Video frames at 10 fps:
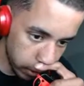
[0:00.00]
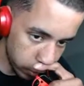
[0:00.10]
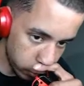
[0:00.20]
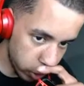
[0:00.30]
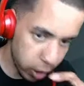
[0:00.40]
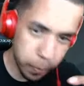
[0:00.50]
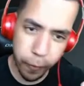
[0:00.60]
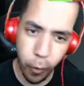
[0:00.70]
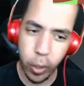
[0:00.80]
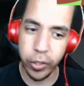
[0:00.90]
So just
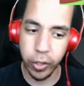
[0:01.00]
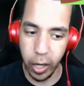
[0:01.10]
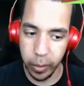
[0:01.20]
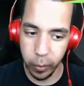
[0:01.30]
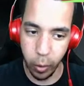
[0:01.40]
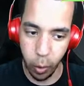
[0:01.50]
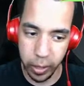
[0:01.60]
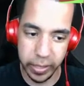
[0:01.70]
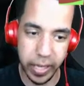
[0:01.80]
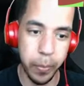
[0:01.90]
before starting recording
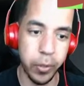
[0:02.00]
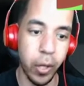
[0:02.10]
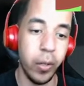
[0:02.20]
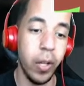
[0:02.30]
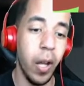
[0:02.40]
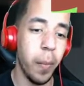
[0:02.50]
this episode,